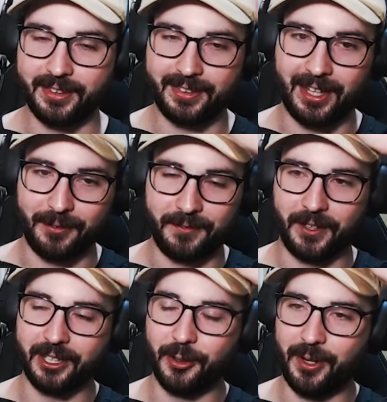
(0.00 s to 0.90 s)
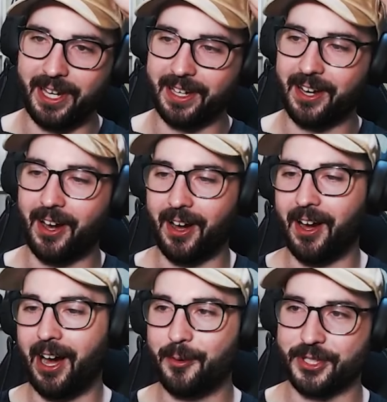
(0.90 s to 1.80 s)
They are following.
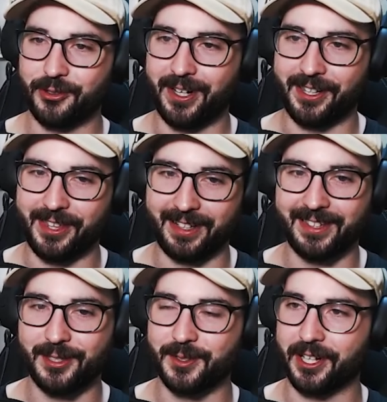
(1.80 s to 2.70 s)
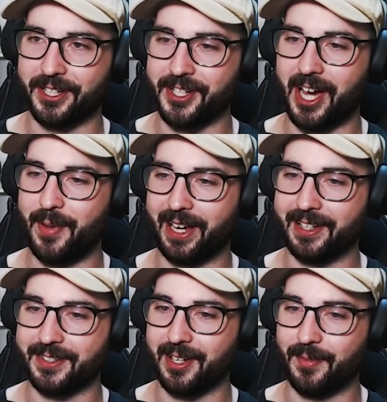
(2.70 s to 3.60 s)
I was trying to think. This was going to tie back
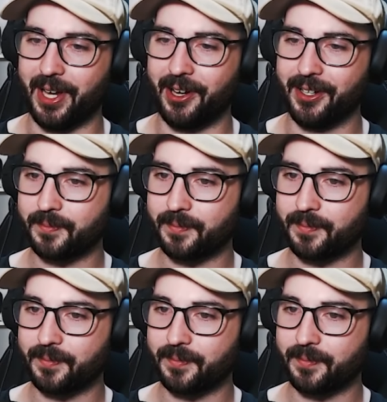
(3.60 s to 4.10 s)
in somehow.